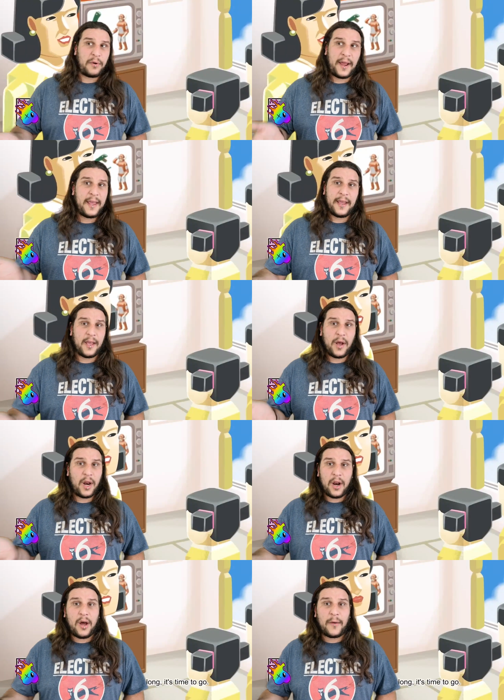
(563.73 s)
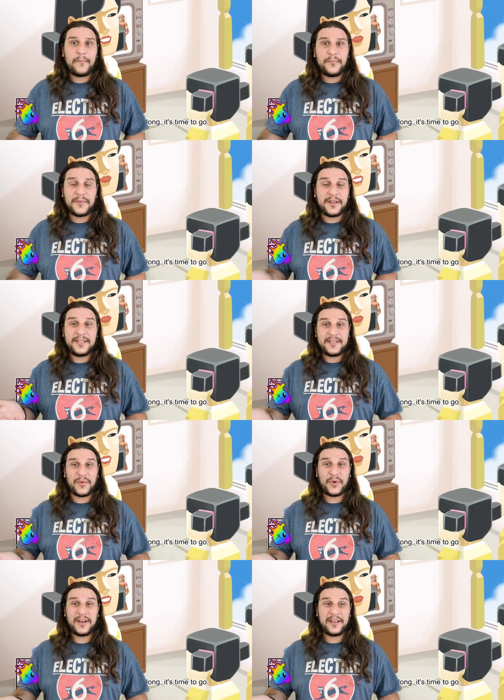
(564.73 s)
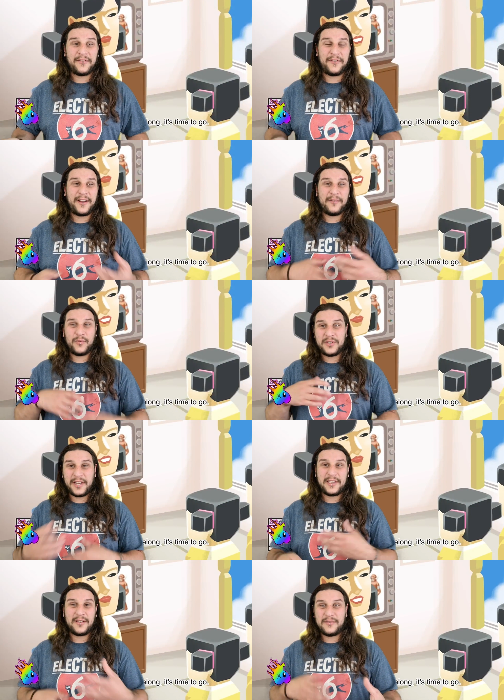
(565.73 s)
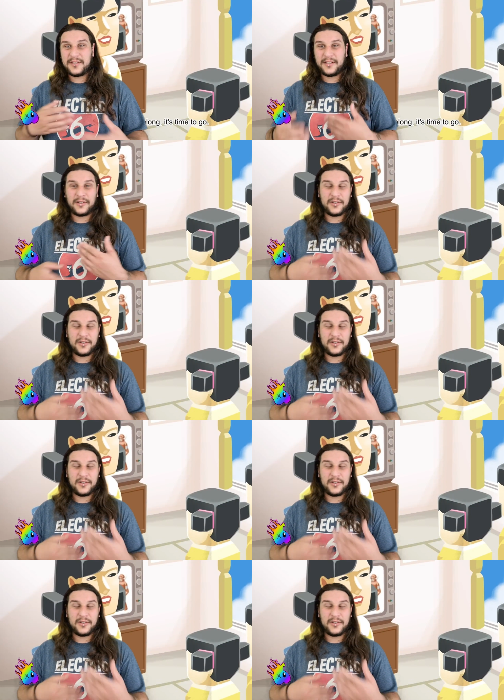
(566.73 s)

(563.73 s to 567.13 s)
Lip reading: playing it a lot, because it's really good fun. And once you get used to the